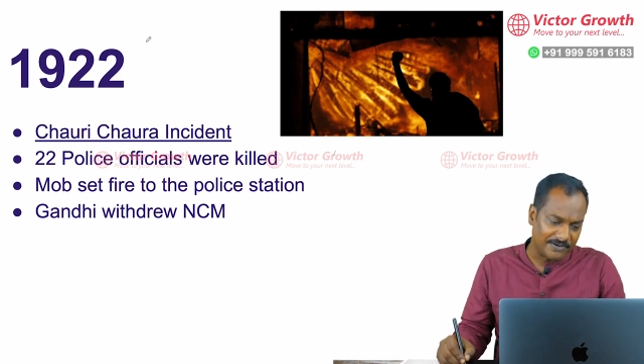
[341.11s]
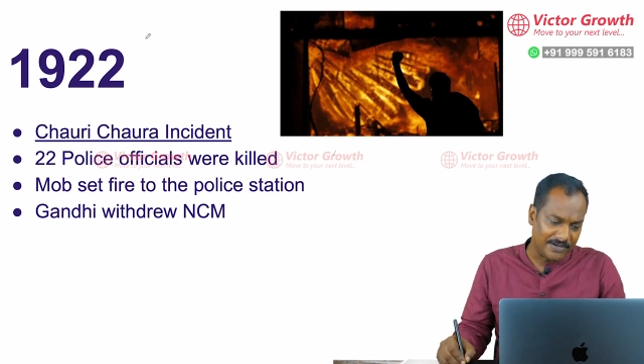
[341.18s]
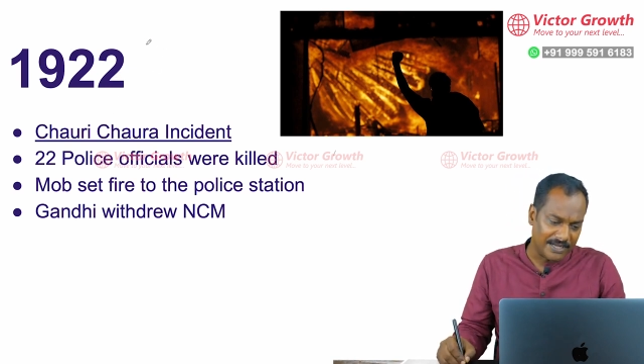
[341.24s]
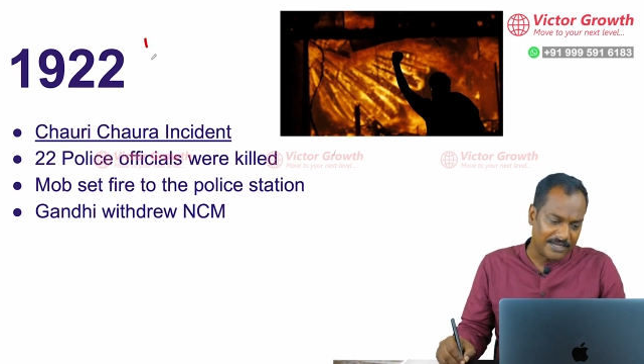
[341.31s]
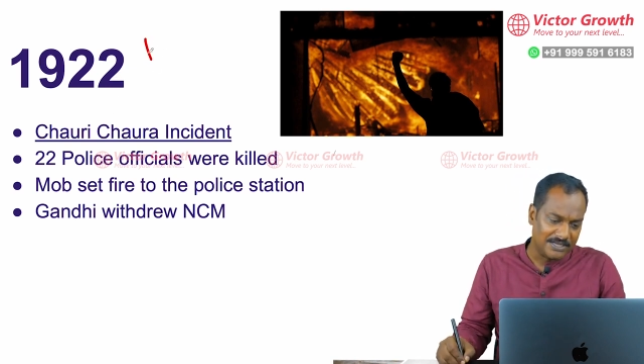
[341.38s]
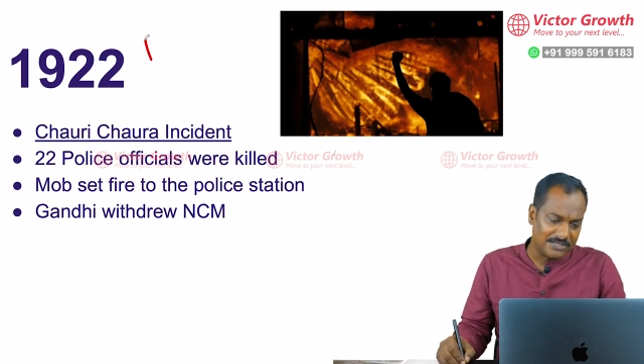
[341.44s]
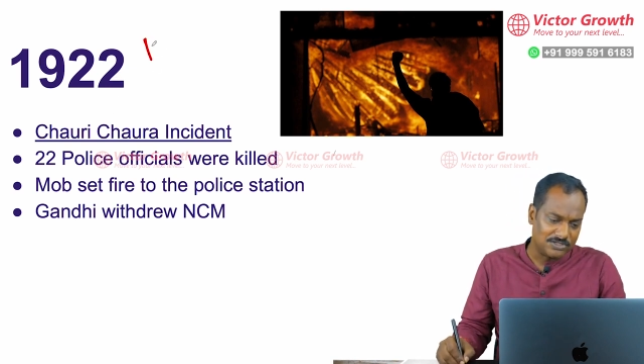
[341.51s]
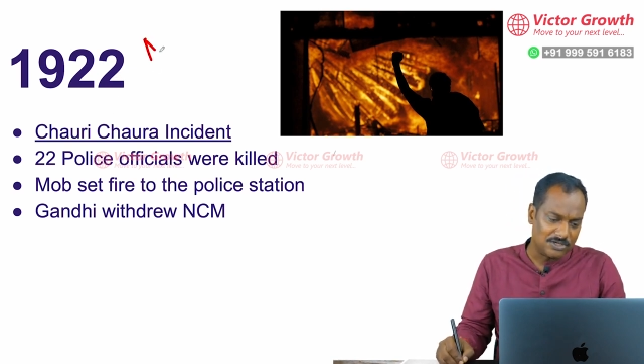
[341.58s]

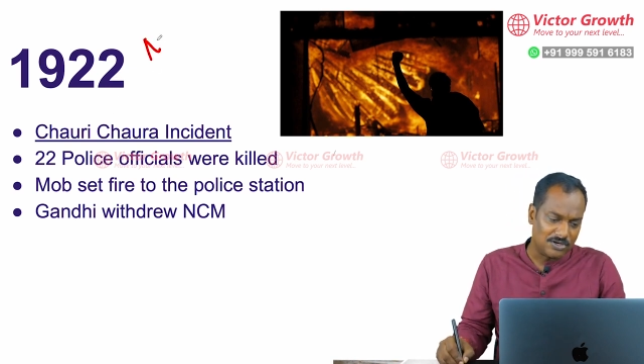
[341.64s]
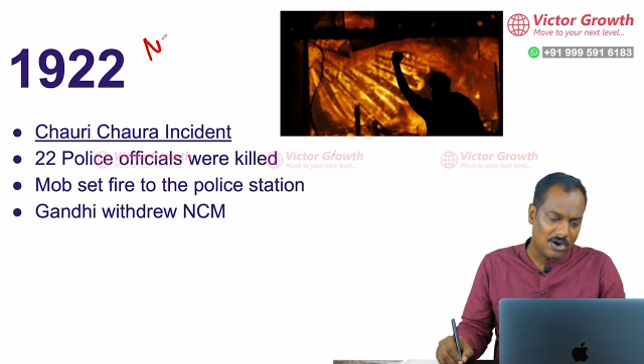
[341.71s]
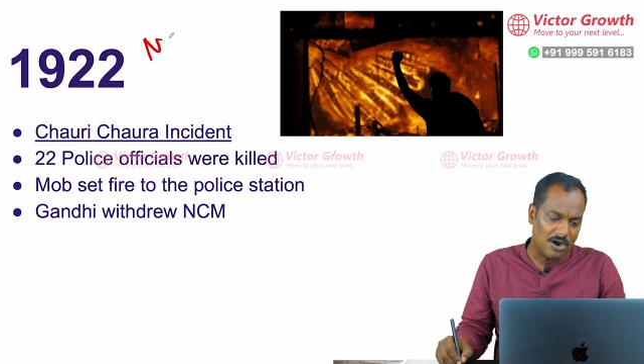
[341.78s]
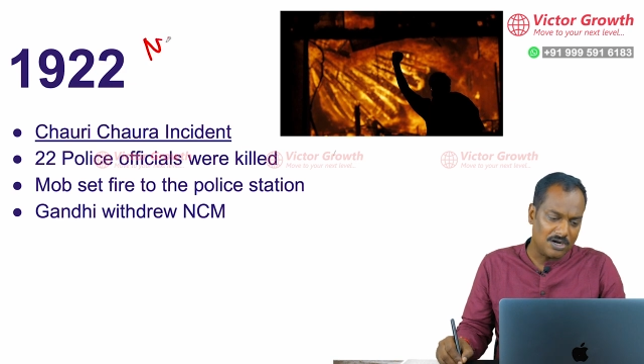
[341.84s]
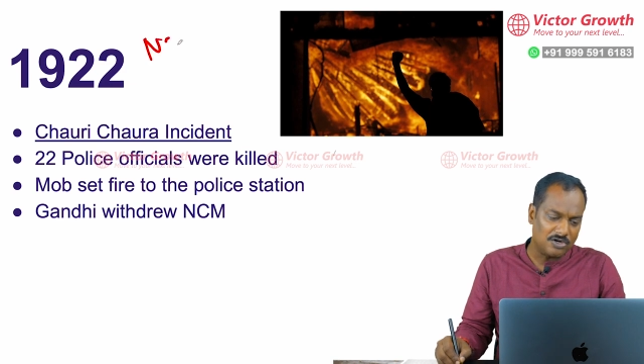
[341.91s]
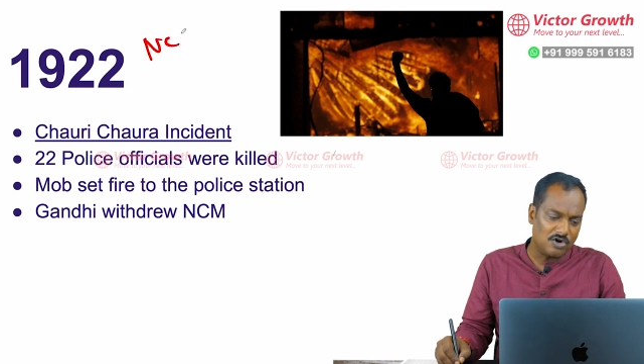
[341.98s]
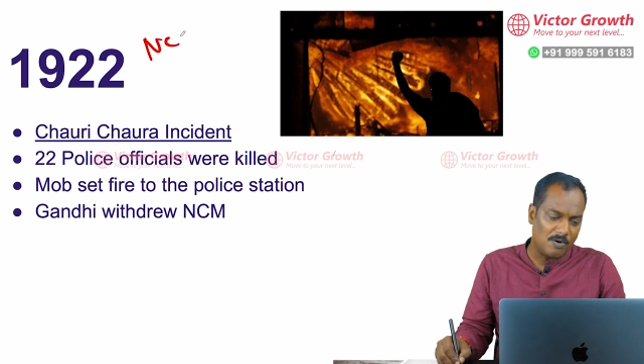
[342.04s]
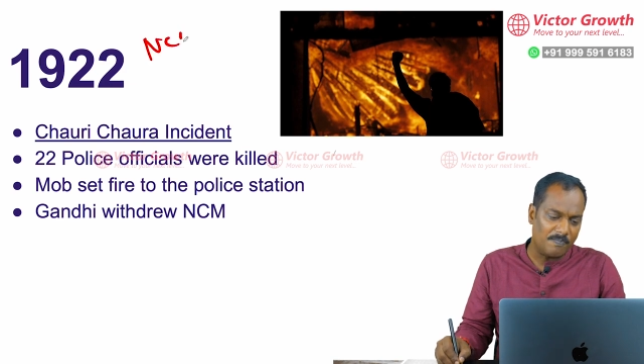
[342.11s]
Okay, so
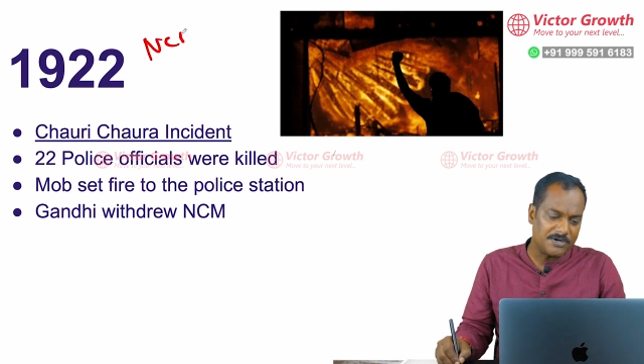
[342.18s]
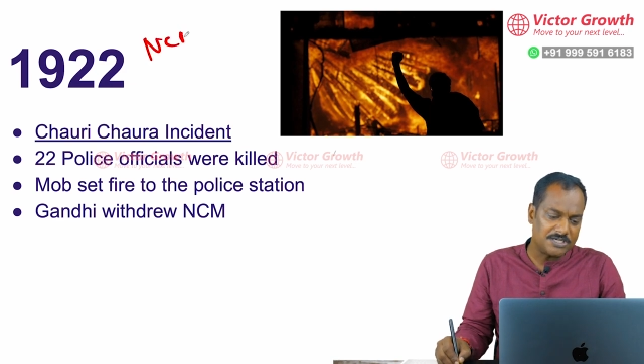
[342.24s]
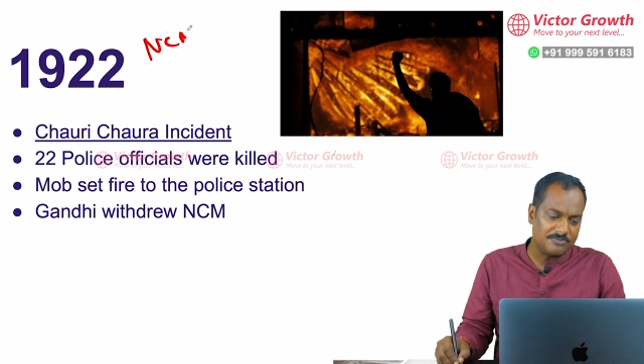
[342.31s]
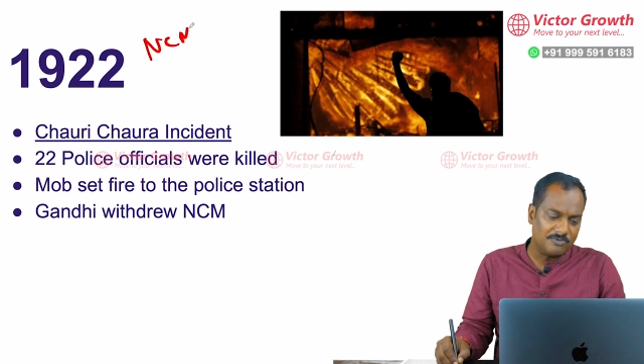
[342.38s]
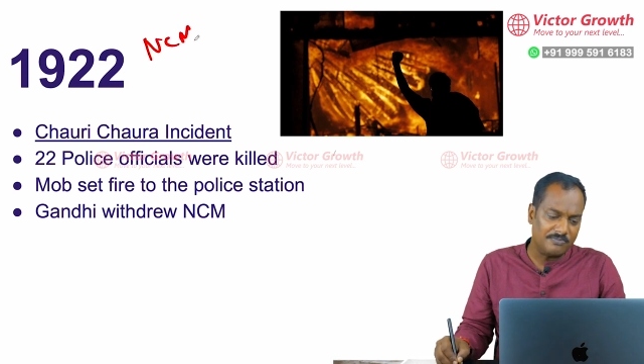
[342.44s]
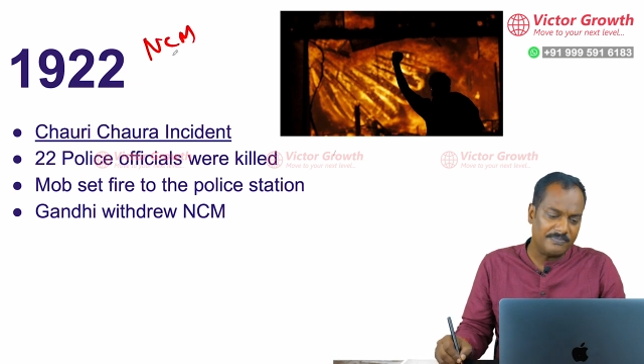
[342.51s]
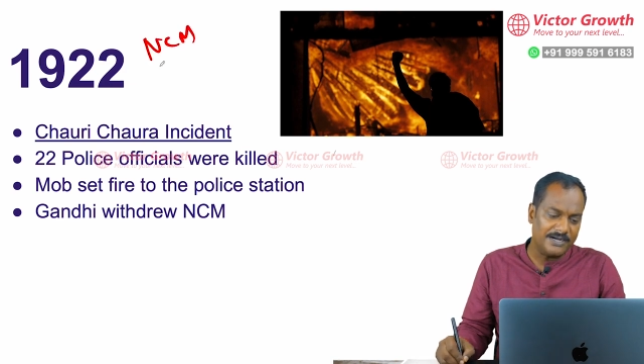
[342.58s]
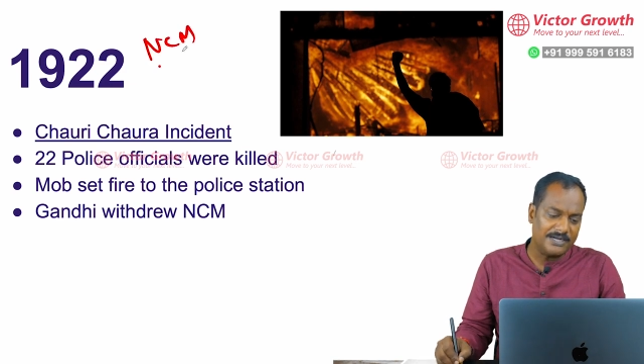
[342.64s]
non-cooperation
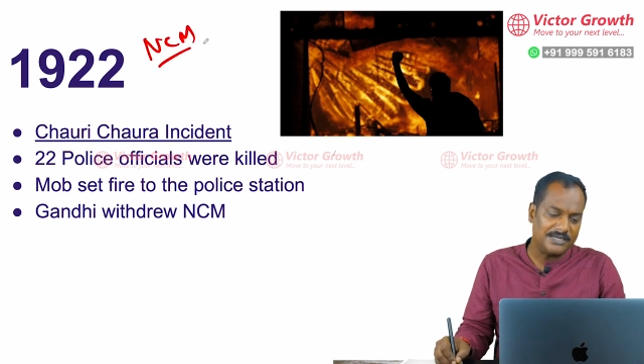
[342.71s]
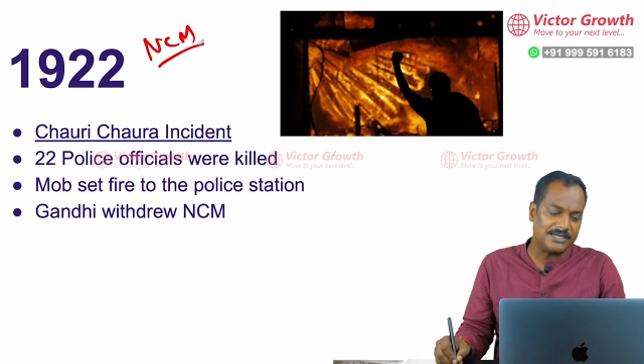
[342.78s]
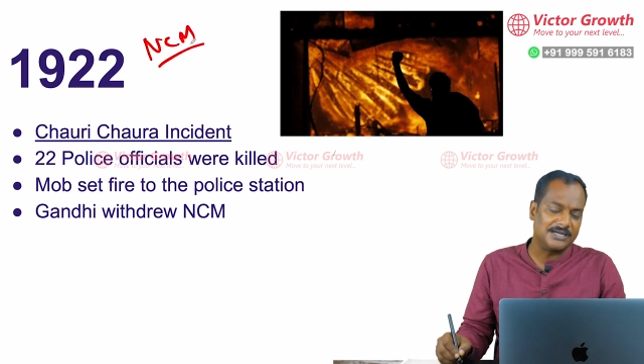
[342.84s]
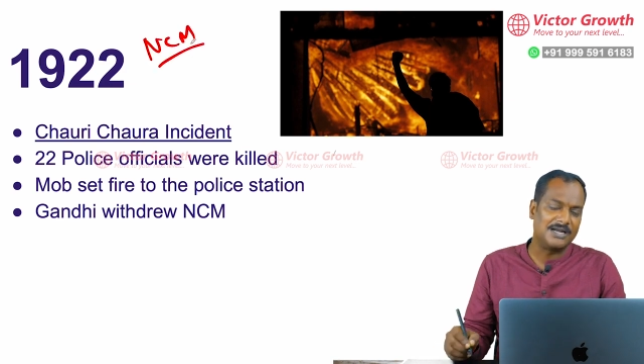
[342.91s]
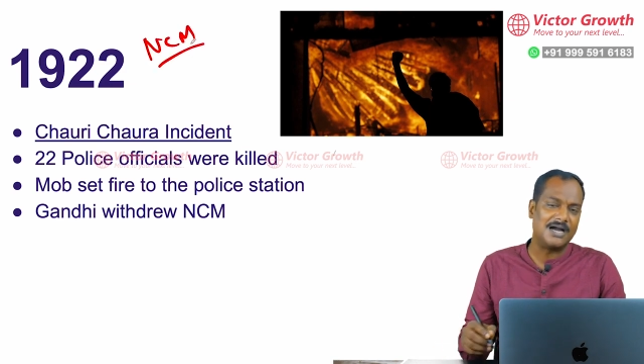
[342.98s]
movement,